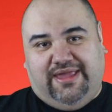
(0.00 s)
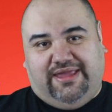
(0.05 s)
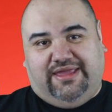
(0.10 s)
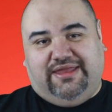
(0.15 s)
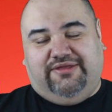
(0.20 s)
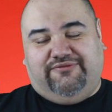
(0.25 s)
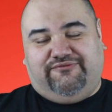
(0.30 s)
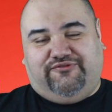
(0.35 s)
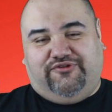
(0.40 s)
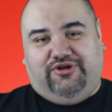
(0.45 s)

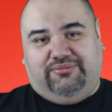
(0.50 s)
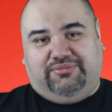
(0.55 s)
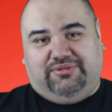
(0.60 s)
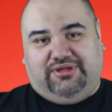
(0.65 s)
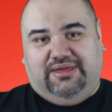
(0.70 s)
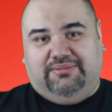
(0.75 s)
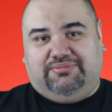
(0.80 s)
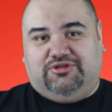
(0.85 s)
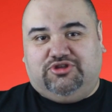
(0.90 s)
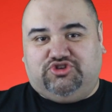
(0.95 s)
making it for him to
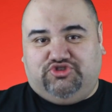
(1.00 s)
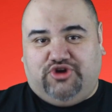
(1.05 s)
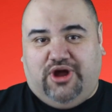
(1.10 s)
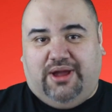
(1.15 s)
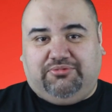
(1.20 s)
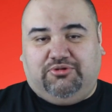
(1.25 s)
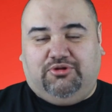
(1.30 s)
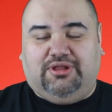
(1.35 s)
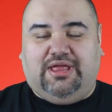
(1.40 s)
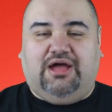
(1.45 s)
keep the
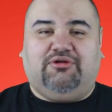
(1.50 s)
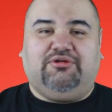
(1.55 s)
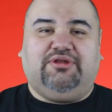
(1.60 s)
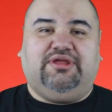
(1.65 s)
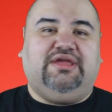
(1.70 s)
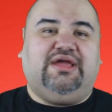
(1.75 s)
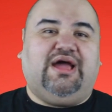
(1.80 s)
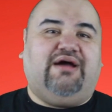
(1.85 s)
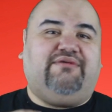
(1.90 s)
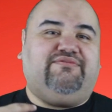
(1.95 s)
shrapnel out.
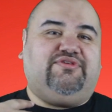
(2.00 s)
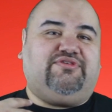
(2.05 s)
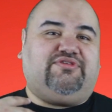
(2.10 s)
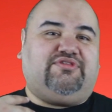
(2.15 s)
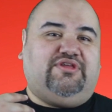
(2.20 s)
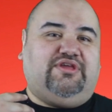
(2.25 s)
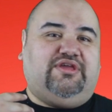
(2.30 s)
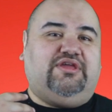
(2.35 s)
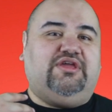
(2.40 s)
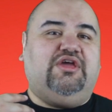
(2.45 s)
He
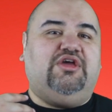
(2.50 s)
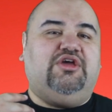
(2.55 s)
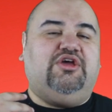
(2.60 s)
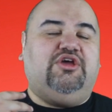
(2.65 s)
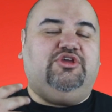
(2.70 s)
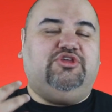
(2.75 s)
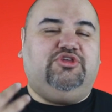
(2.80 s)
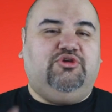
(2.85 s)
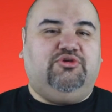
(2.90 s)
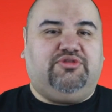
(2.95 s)
obviously
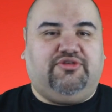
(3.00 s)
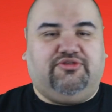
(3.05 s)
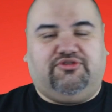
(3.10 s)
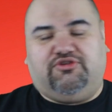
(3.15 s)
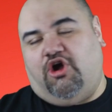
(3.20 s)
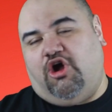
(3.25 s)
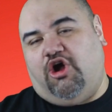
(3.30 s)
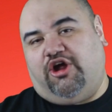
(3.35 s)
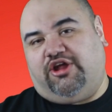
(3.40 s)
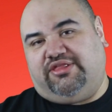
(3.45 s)
uses
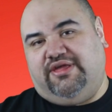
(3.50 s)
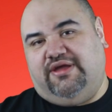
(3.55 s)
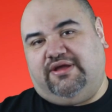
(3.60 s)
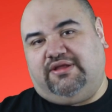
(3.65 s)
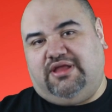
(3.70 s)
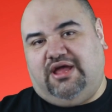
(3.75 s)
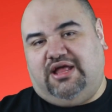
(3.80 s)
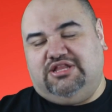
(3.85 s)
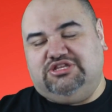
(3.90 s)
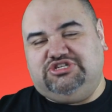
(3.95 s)
arc
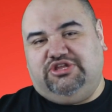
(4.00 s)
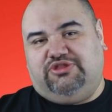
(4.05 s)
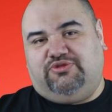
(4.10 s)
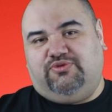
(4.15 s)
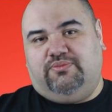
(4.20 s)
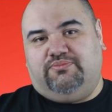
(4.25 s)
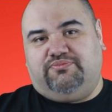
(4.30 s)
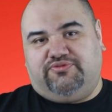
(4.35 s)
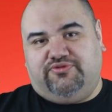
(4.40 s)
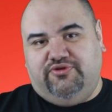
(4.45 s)
technology
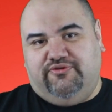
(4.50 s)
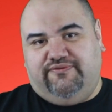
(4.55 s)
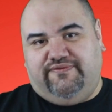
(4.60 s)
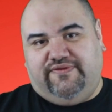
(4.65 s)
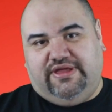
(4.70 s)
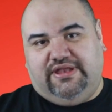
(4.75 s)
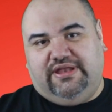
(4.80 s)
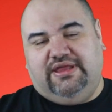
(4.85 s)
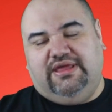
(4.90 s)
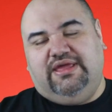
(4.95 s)
to improve
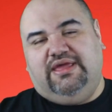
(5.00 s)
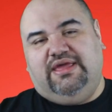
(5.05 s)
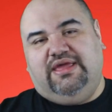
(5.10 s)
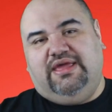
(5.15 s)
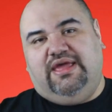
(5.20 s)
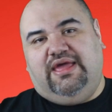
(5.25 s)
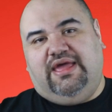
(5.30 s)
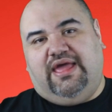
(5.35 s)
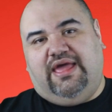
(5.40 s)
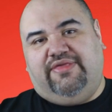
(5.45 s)
it.
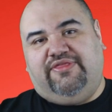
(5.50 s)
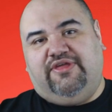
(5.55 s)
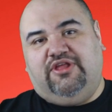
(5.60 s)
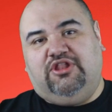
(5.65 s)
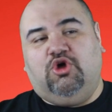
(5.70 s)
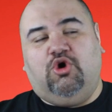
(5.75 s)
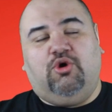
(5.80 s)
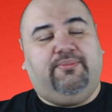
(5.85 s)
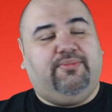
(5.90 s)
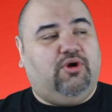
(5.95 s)
And
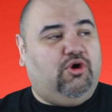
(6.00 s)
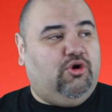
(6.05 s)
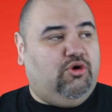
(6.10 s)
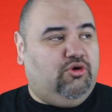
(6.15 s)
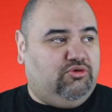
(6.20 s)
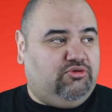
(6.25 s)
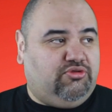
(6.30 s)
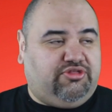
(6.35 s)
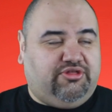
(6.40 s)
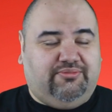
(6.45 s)
then lo and
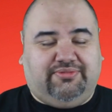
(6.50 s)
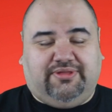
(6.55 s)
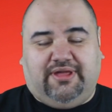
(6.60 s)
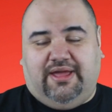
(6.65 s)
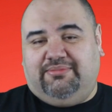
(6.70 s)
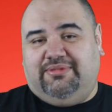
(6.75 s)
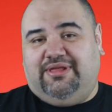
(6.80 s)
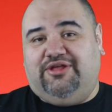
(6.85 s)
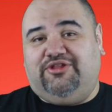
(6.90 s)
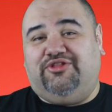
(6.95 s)
behold,
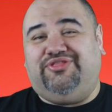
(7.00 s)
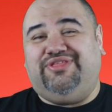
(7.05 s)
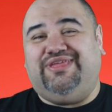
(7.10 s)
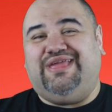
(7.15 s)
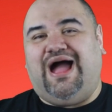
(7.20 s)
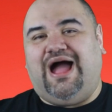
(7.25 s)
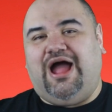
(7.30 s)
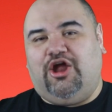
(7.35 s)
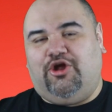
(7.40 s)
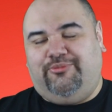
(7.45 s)
sometime later,
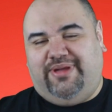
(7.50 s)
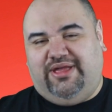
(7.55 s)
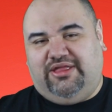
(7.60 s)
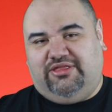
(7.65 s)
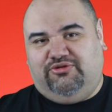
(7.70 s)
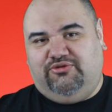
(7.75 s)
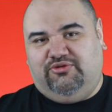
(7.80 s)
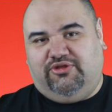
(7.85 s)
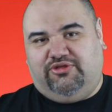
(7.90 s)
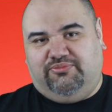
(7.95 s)
the Iron Man
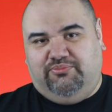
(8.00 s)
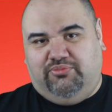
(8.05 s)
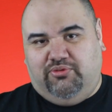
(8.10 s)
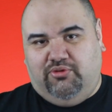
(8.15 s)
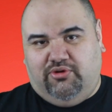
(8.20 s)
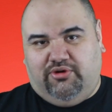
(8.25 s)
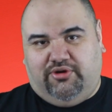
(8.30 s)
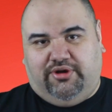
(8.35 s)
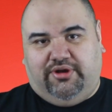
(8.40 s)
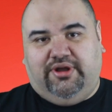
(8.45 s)
suit is
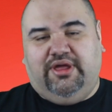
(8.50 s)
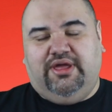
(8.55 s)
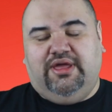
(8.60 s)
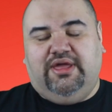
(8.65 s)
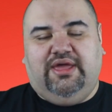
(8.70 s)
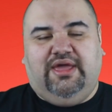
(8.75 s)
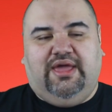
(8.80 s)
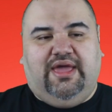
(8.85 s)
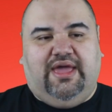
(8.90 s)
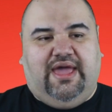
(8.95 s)
born.
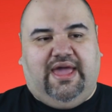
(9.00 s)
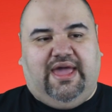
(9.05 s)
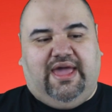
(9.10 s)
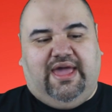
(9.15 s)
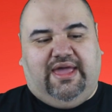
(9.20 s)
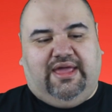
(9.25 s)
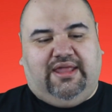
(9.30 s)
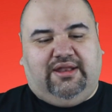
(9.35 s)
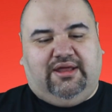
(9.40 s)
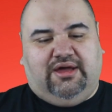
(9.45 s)

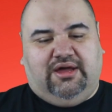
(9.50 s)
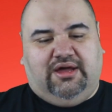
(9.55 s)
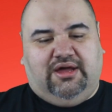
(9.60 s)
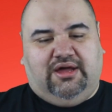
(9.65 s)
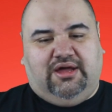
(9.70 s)
And,